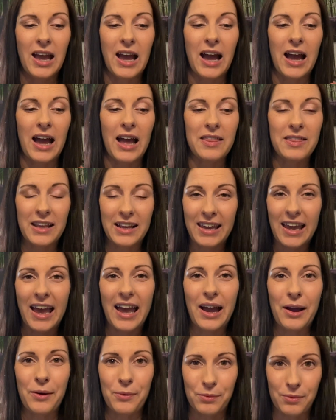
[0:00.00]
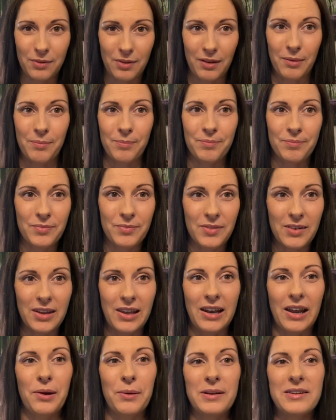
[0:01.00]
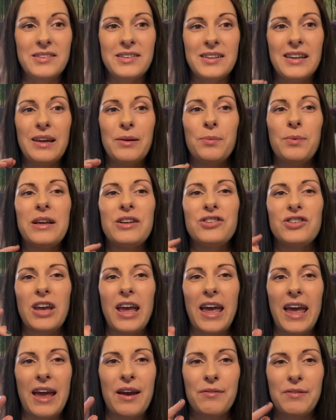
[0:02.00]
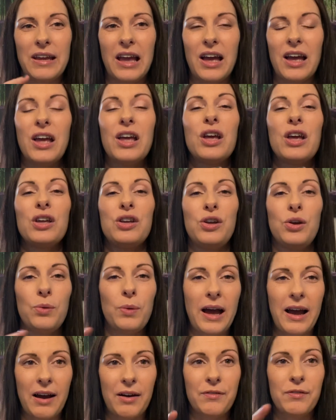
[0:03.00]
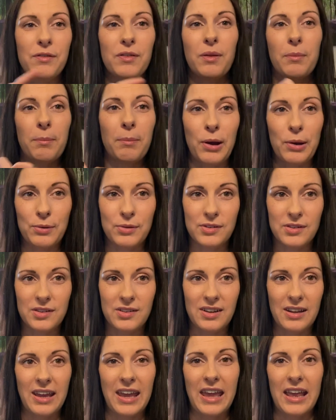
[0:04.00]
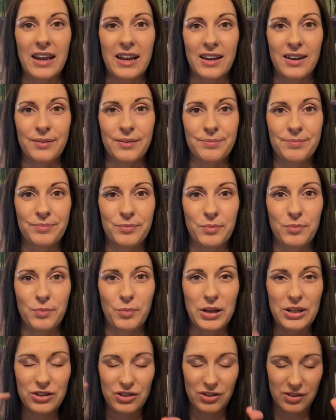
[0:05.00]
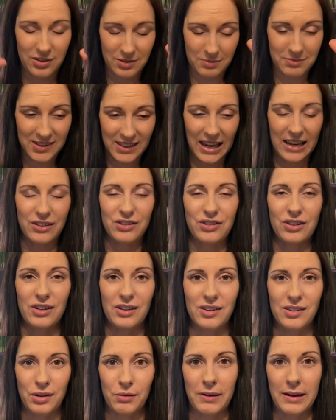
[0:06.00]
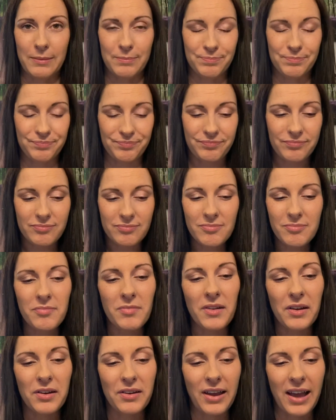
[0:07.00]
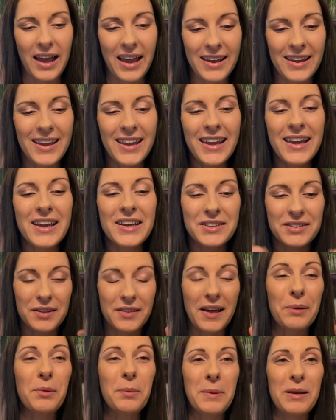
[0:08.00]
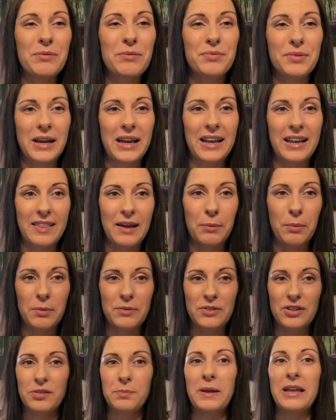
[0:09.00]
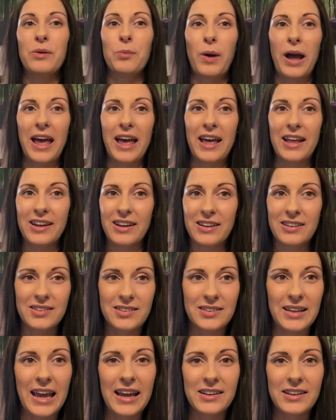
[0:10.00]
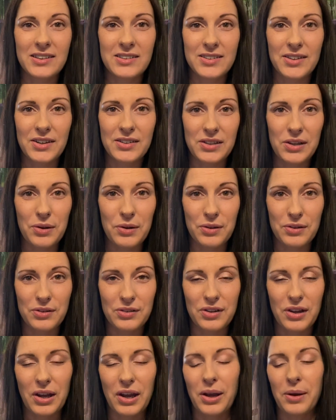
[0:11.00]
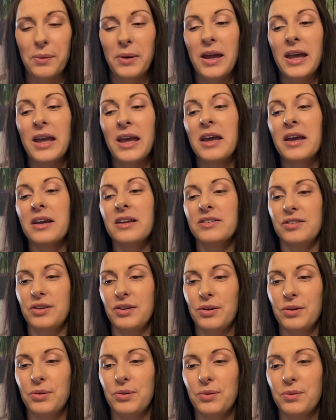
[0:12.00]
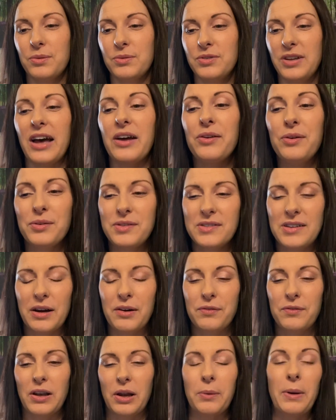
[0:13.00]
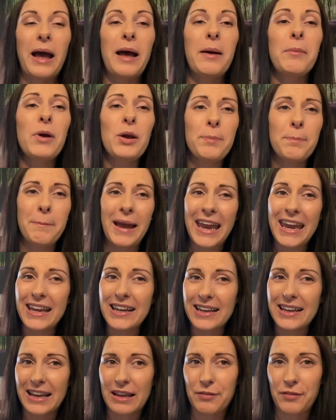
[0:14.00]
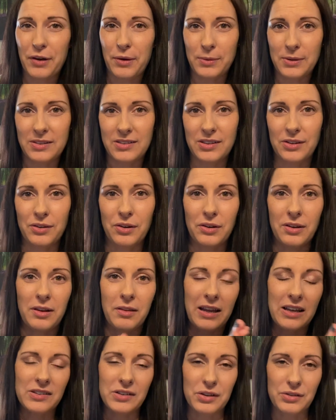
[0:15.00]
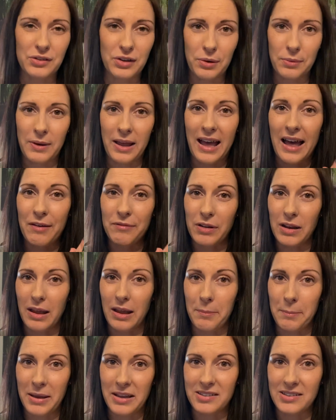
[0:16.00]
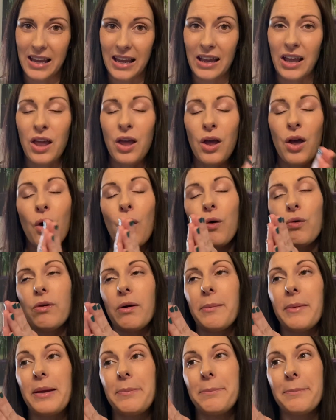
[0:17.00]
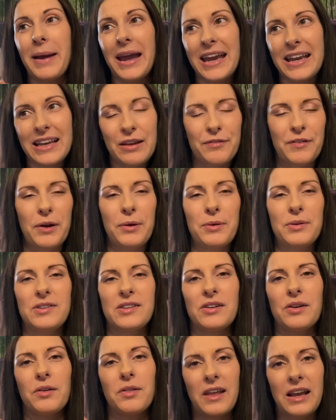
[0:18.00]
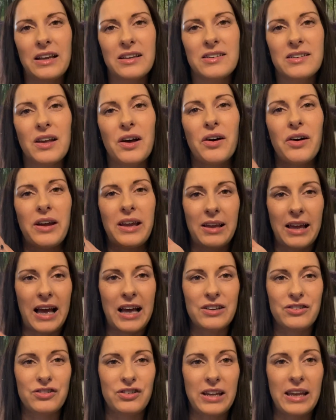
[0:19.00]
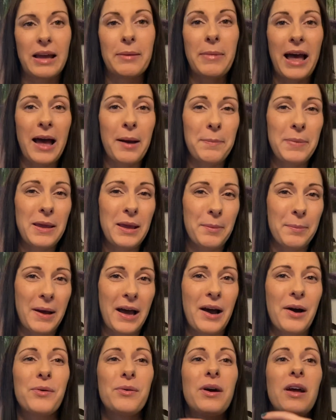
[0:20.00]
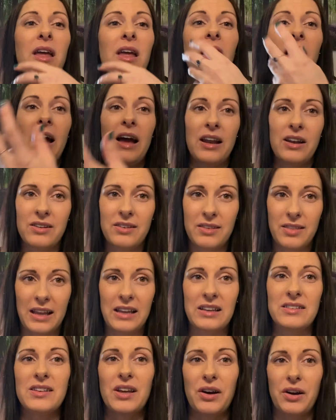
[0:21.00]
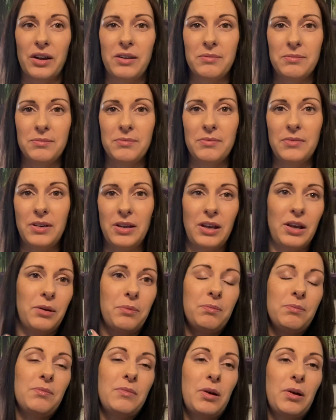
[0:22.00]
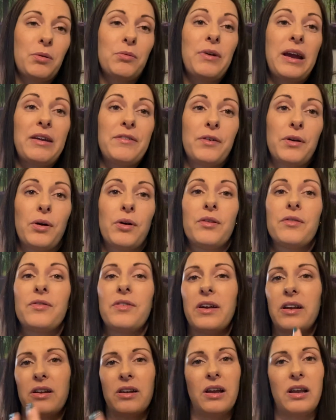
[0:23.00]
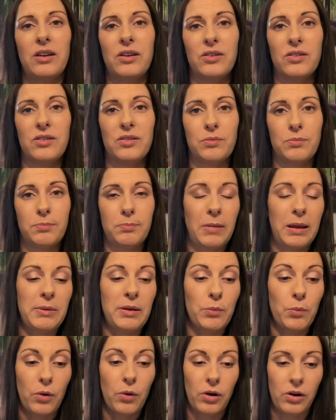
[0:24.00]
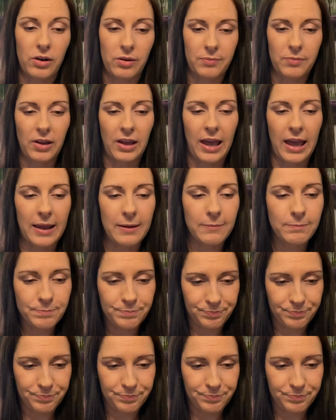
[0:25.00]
And then count them, and see which area you have the most in, which section, sorry. Okay, so that would just be an awareness exercise that you can do to tell yourself, am I mainly focusing on the things I don't have and that are missing, or am I mainly focusing on things that I actually am happy about and things that I, am grateful of and maybe want, okay?